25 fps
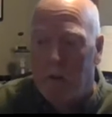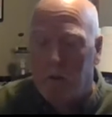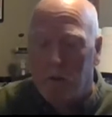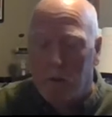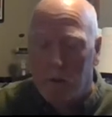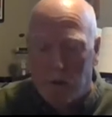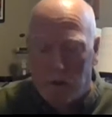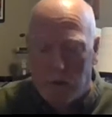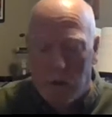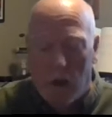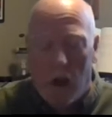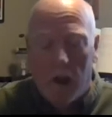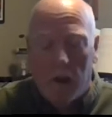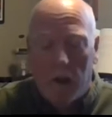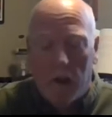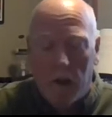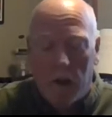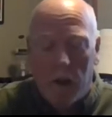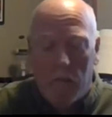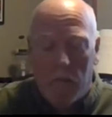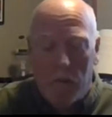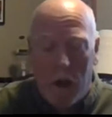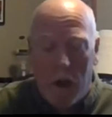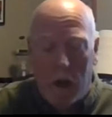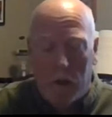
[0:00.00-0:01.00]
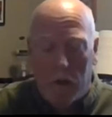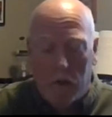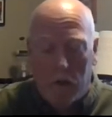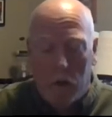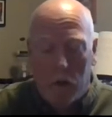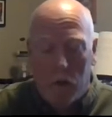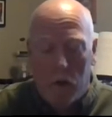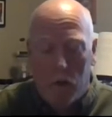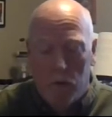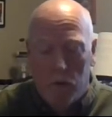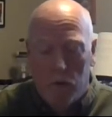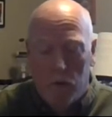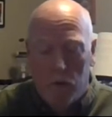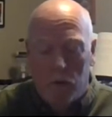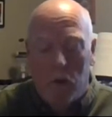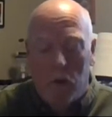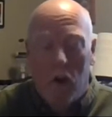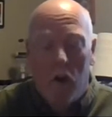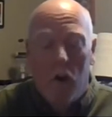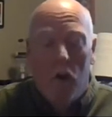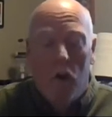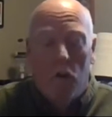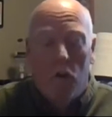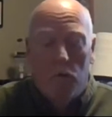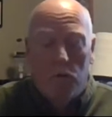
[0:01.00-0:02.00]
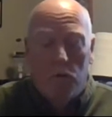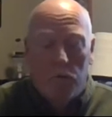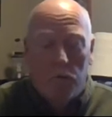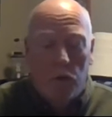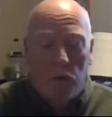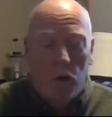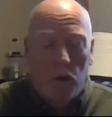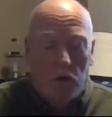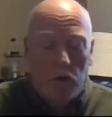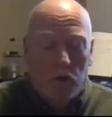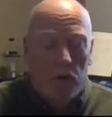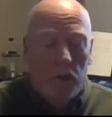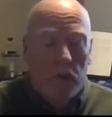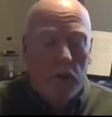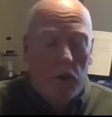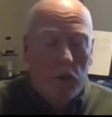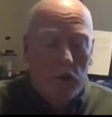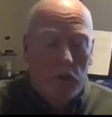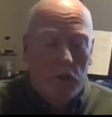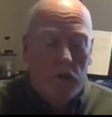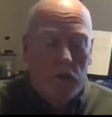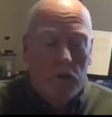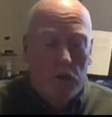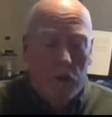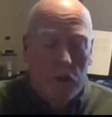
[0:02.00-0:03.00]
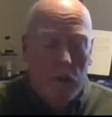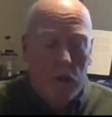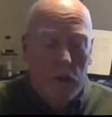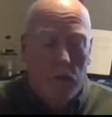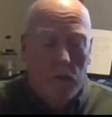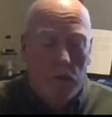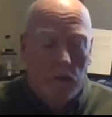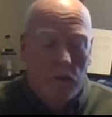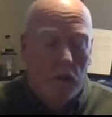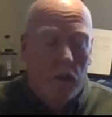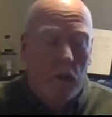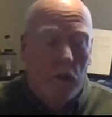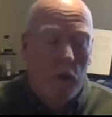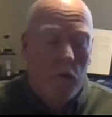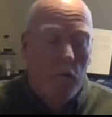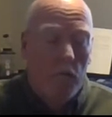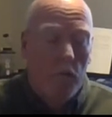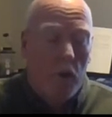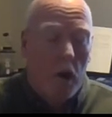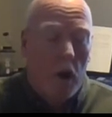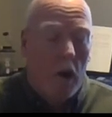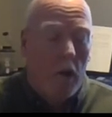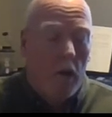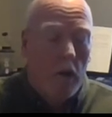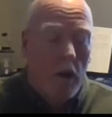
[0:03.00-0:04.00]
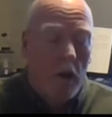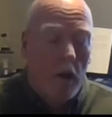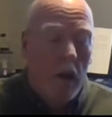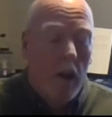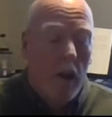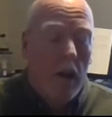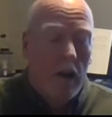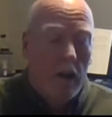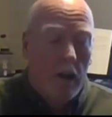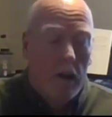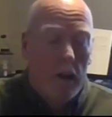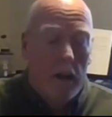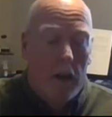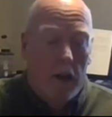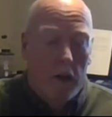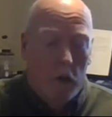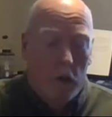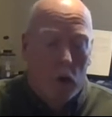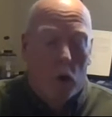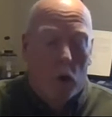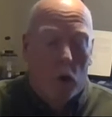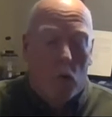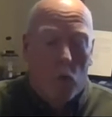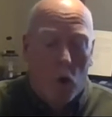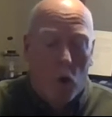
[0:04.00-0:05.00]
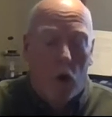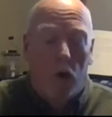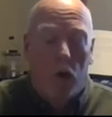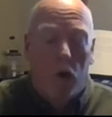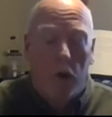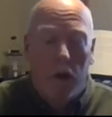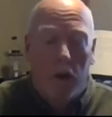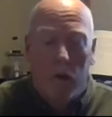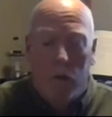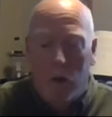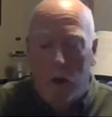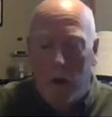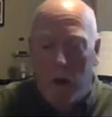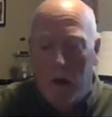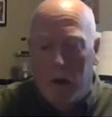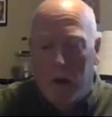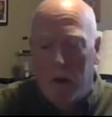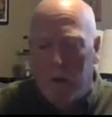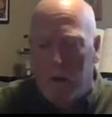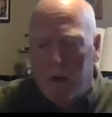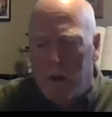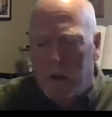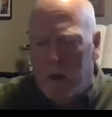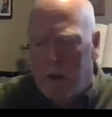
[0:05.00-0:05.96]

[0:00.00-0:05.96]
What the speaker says: So talking about those first year students that you're working with,